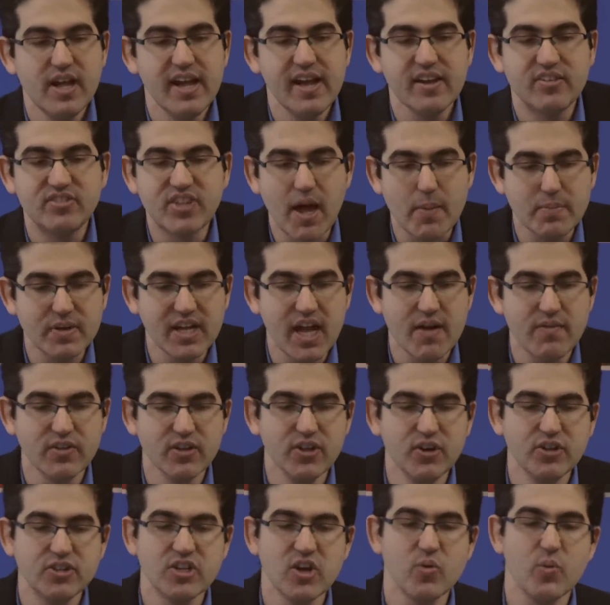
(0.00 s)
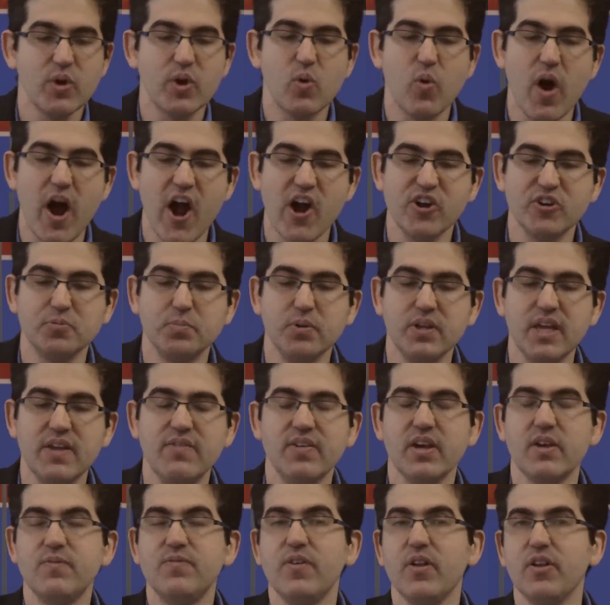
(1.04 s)
accepting evolution requires
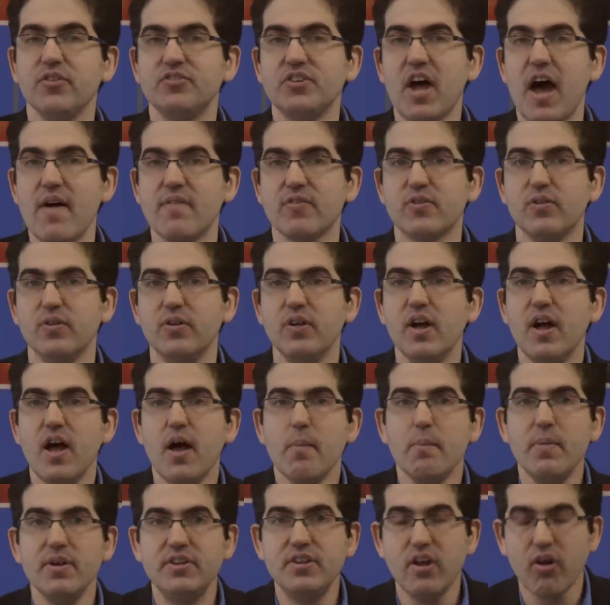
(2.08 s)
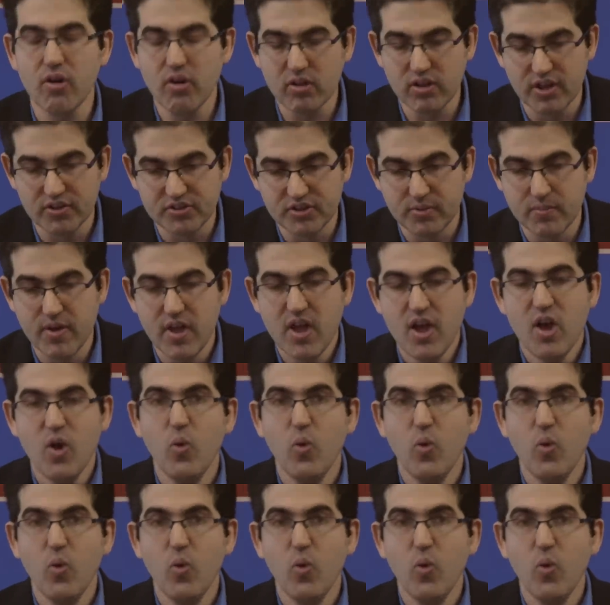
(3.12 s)
believing in philosophical materialism.